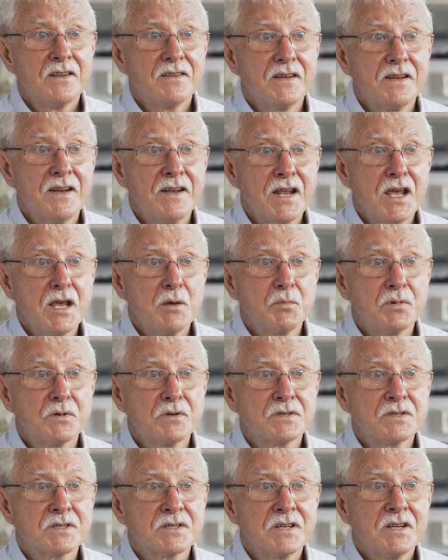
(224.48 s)
that
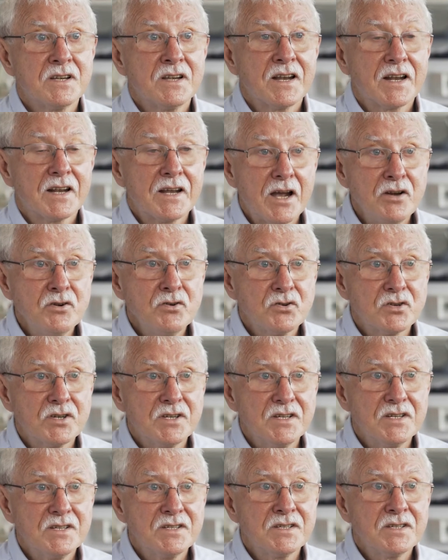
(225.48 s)
enables
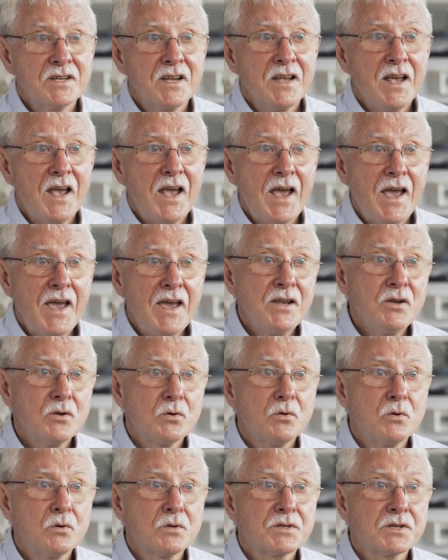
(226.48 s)
countries and
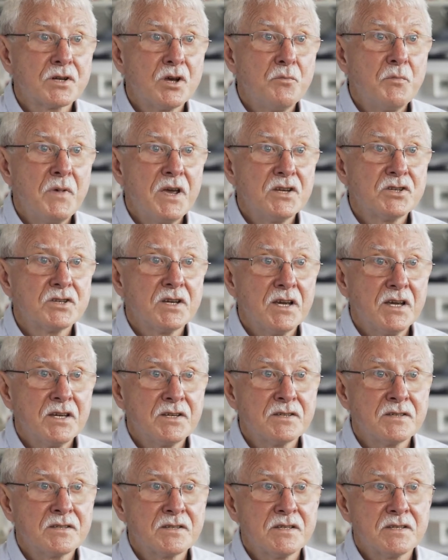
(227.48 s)
also major
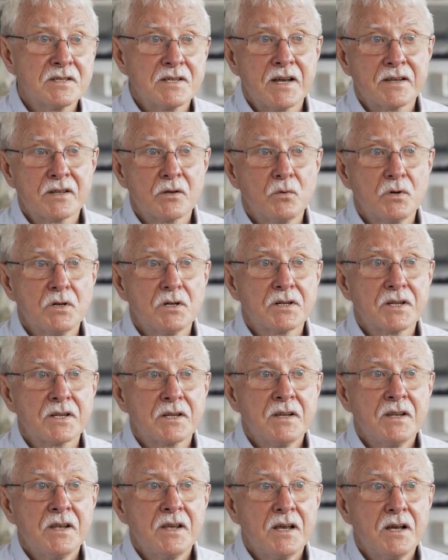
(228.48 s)
agencies like the World
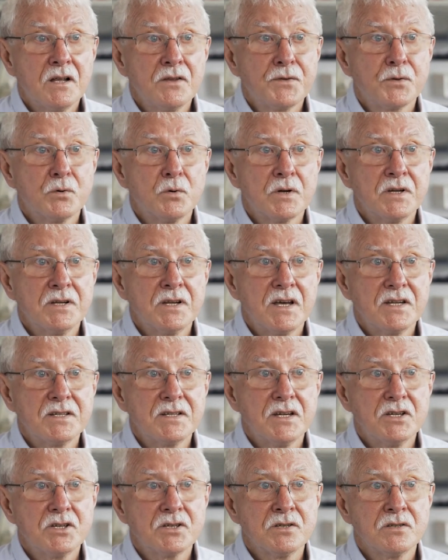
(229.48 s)
Health
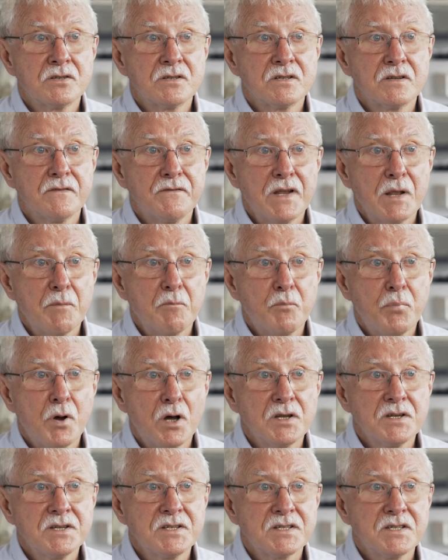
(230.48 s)
Organization to develop
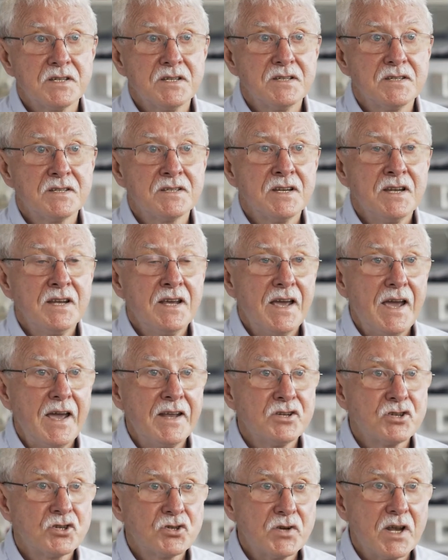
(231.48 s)
policies
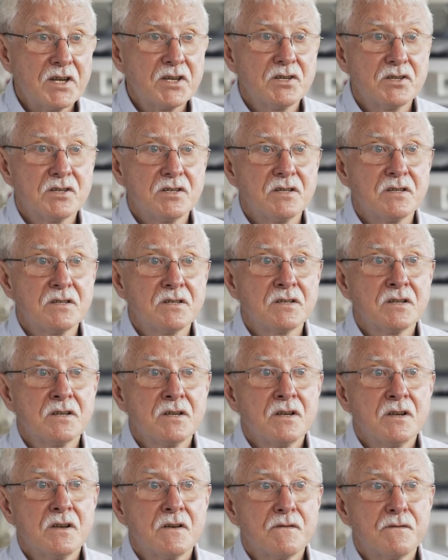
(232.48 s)
and strategies
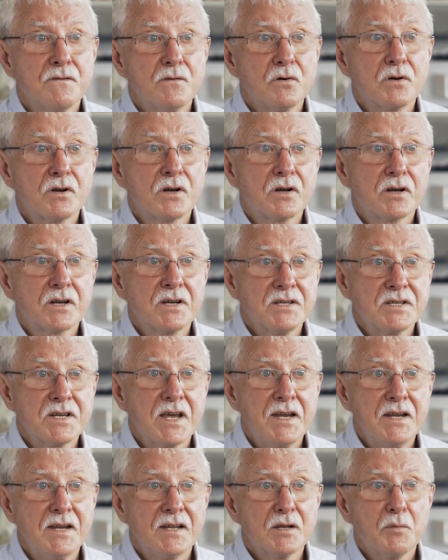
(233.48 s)
for
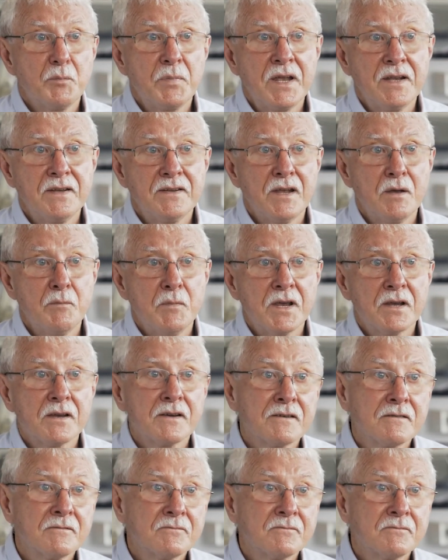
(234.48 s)
containing the pandemic.